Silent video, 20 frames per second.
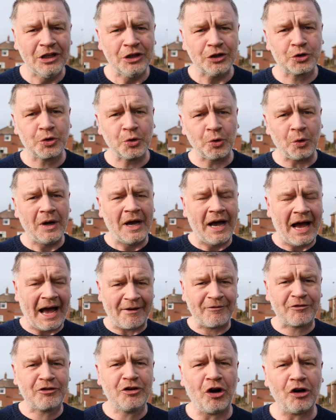So
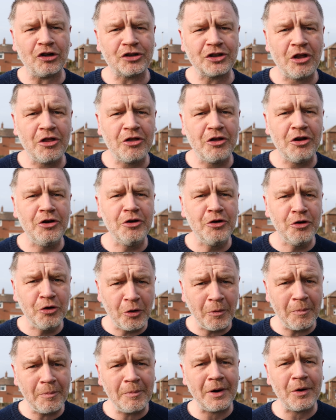I've got the
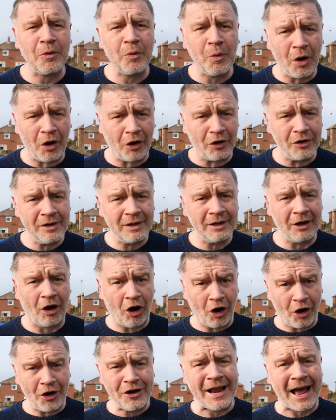number one
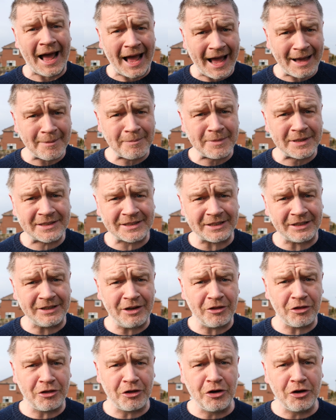on Amazon,